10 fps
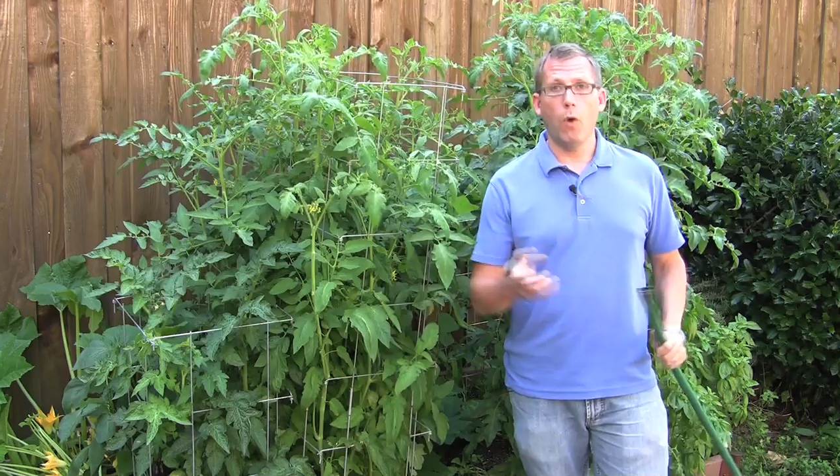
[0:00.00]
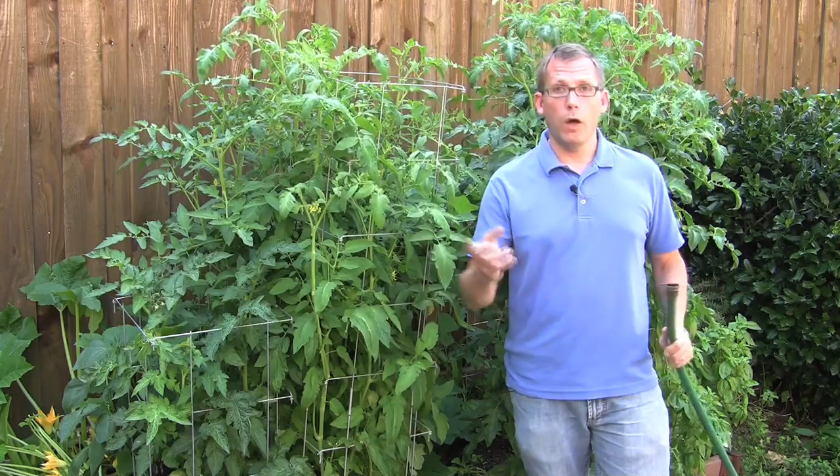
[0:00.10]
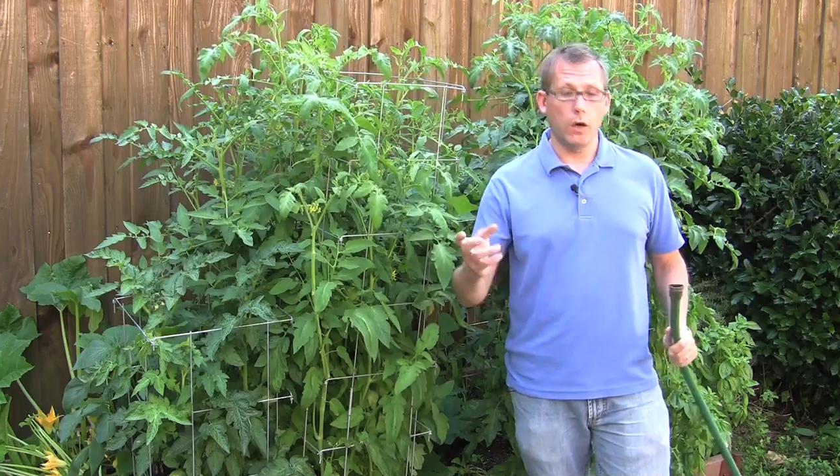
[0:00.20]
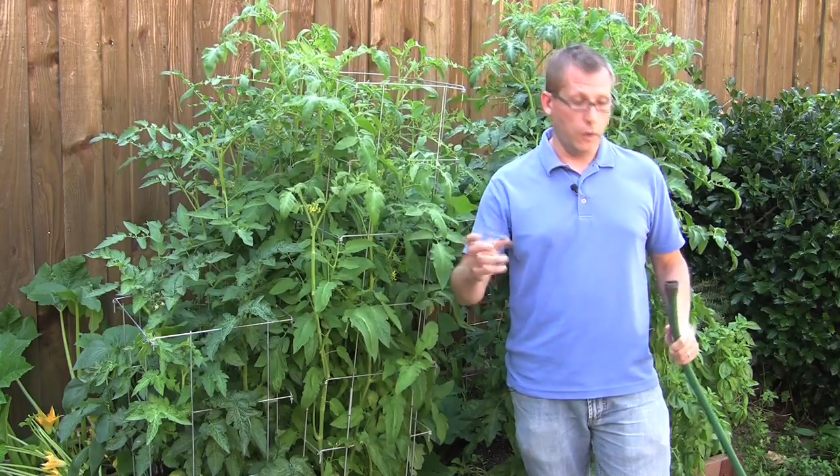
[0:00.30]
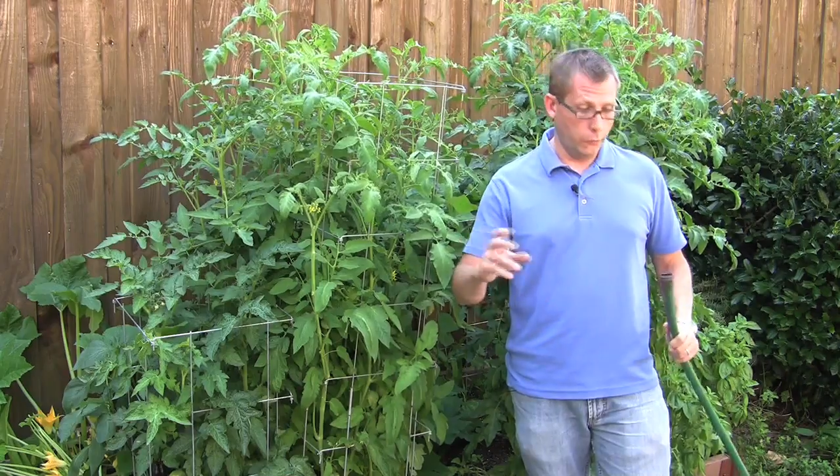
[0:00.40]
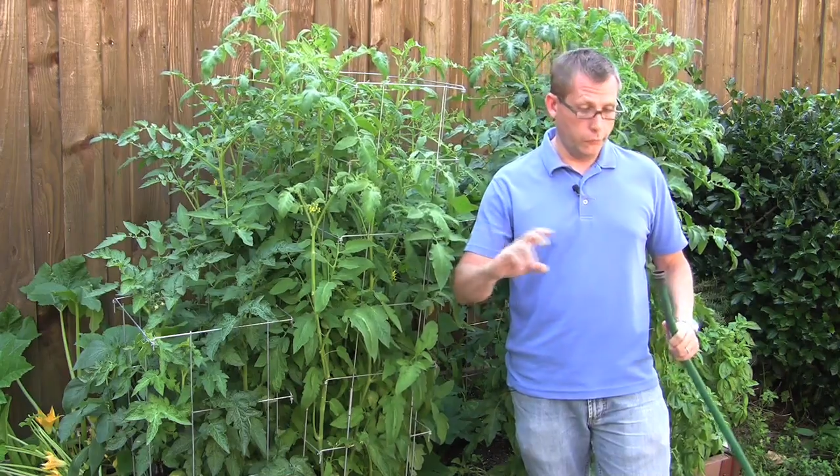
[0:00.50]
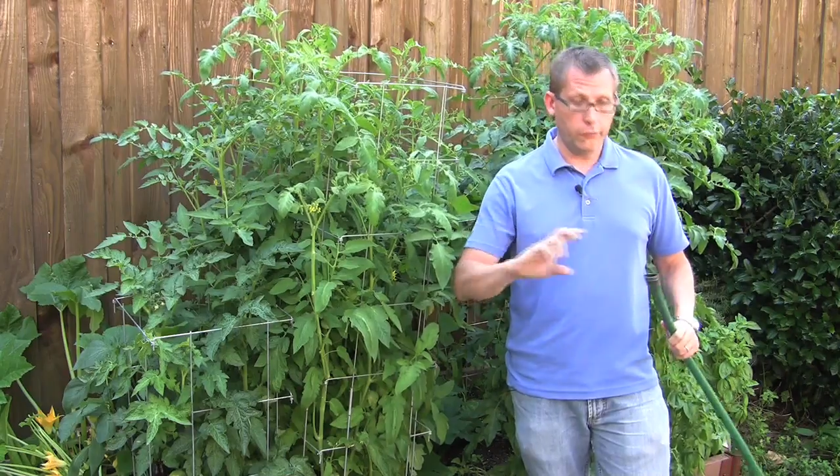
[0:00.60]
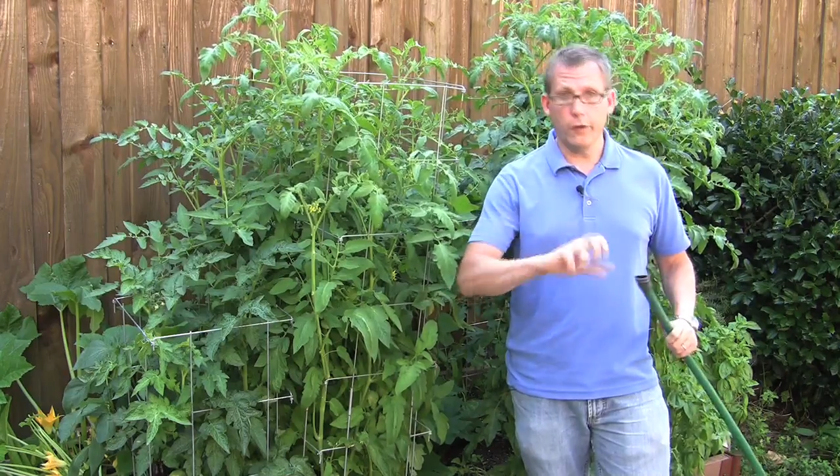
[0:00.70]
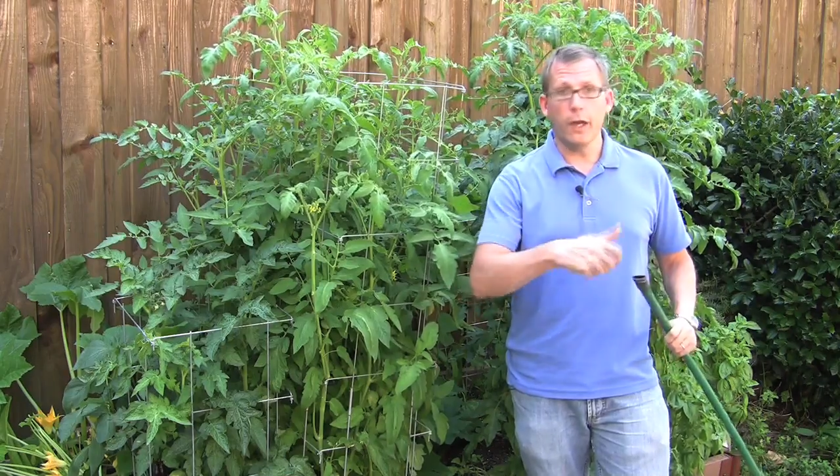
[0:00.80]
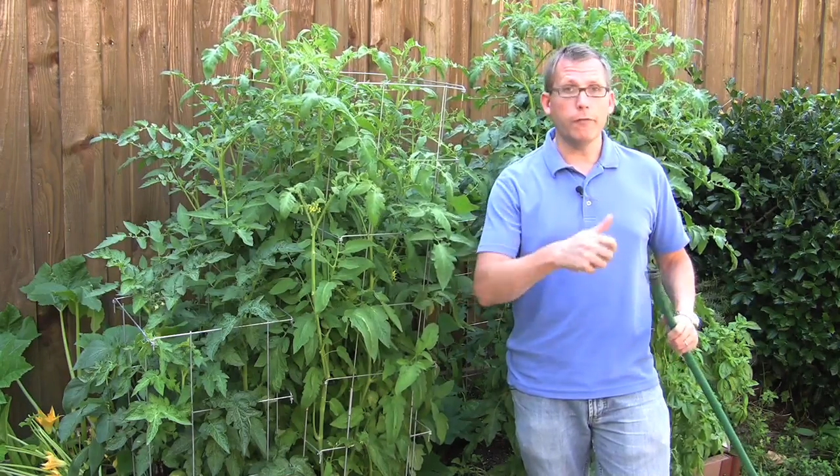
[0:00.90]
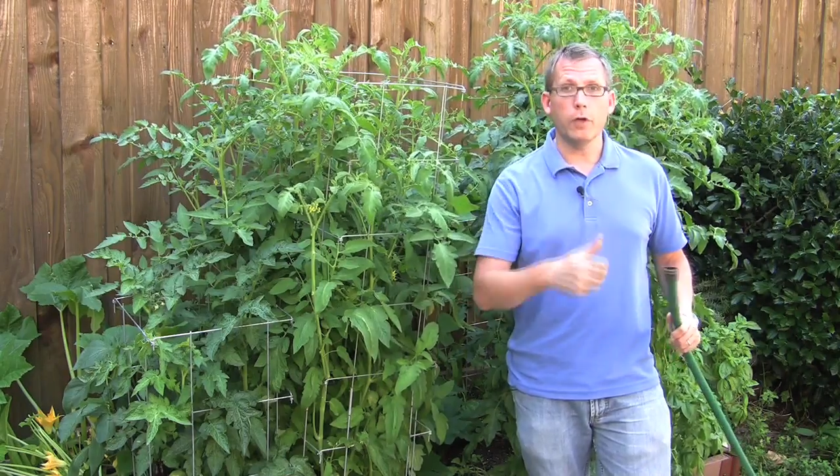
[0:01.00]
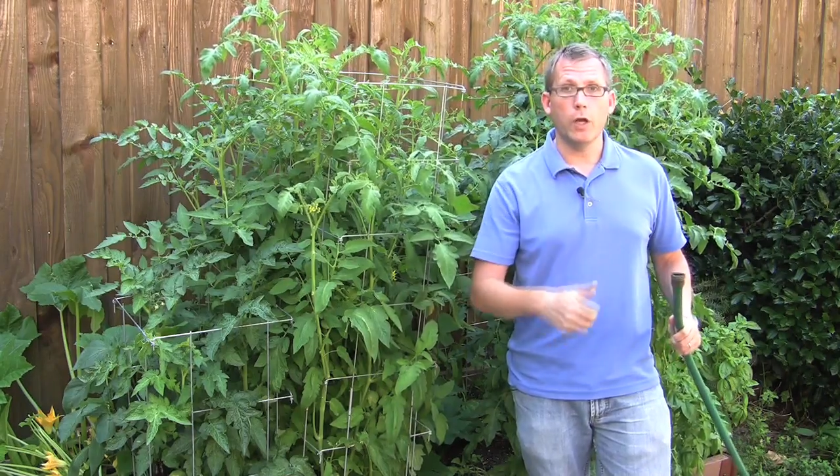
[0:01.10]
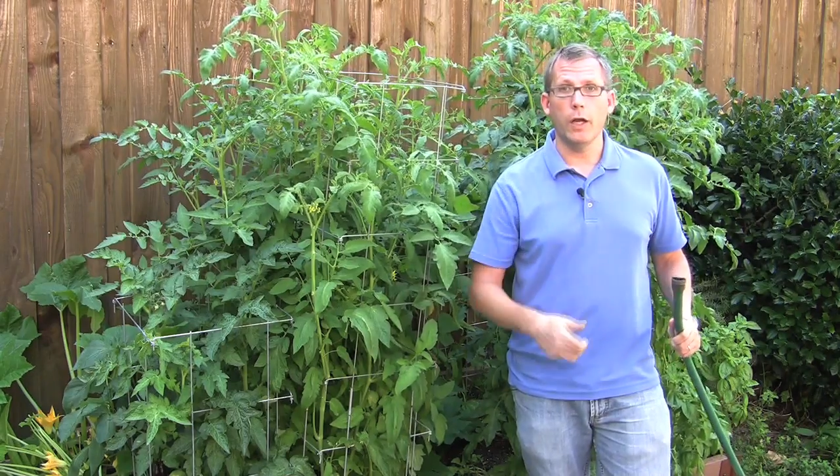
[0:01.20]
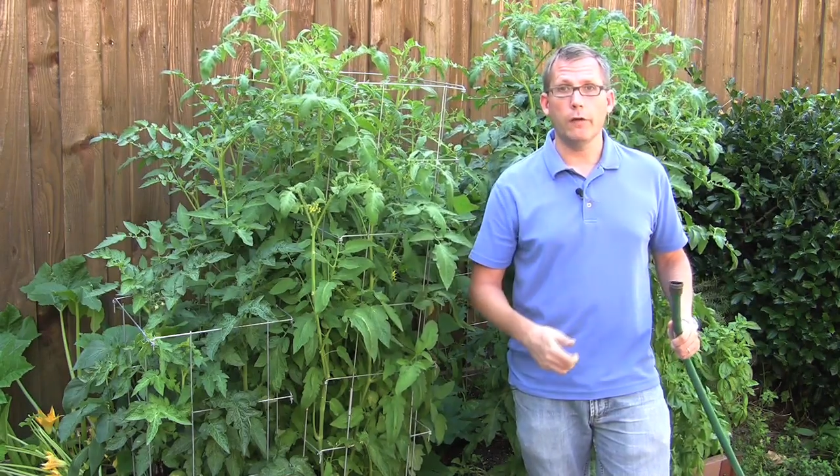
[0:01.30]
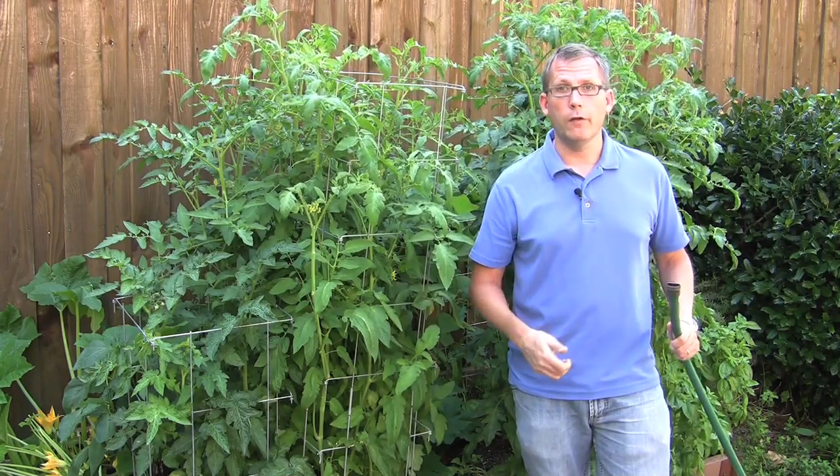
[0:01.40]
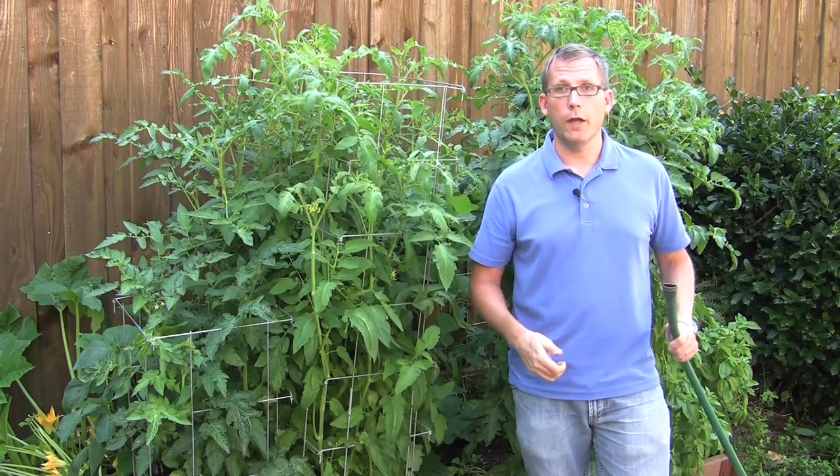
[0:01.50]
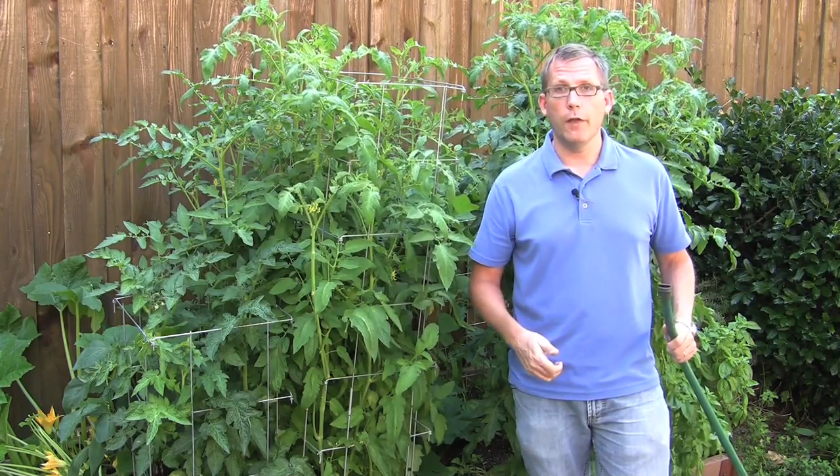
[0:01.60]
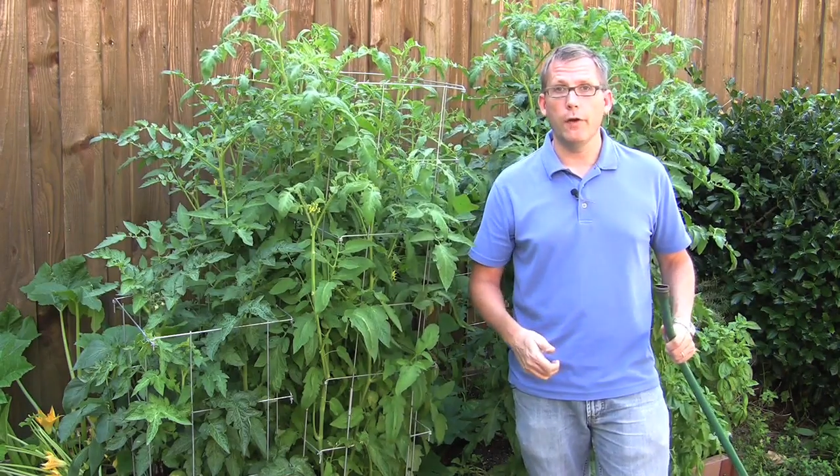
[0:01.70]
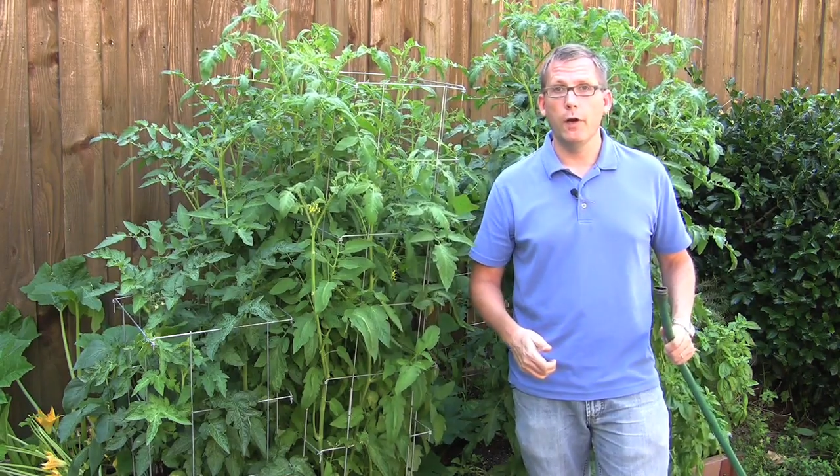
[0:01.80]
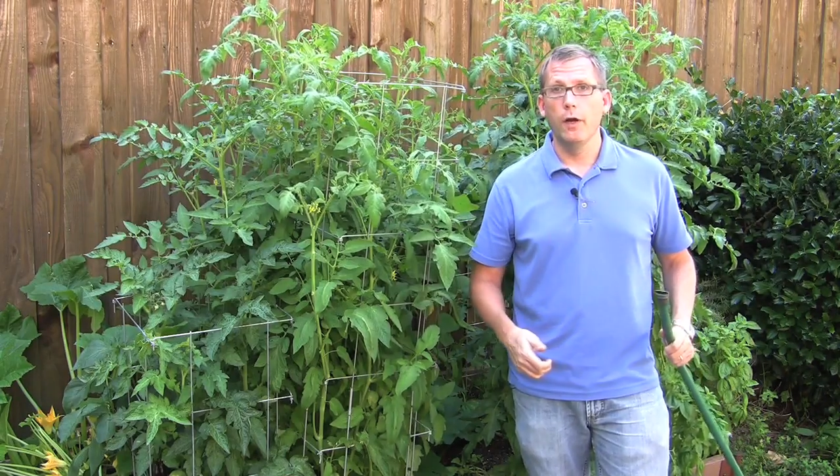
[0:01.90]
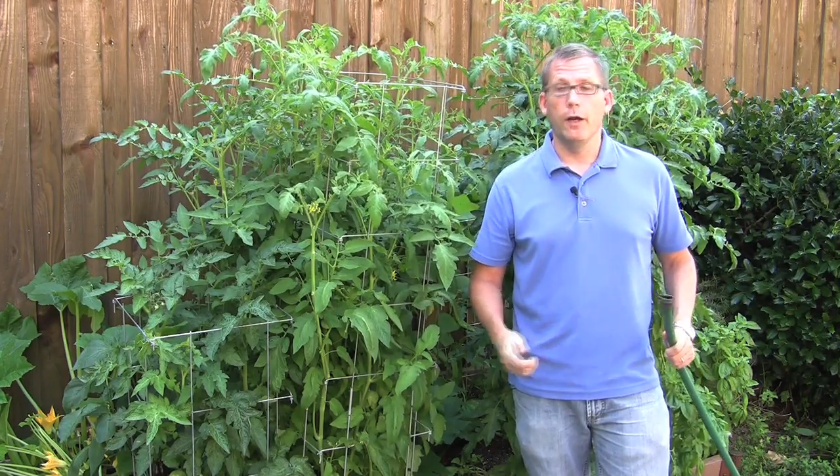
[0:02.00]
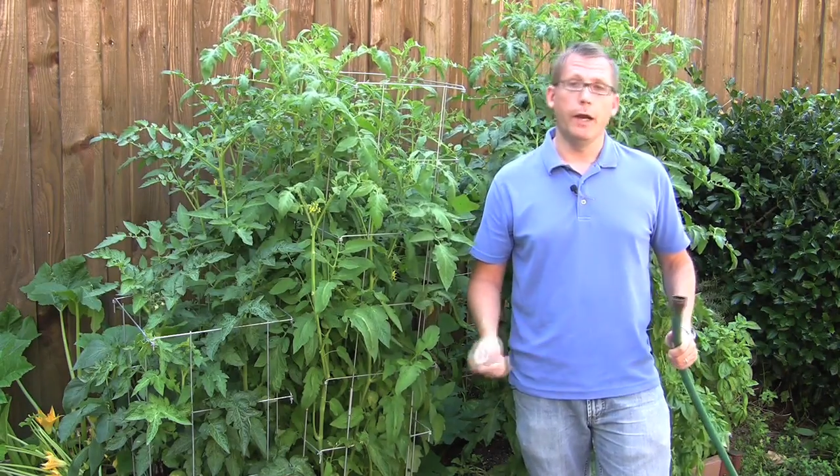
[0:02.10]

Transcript: water hoses that you have to connect together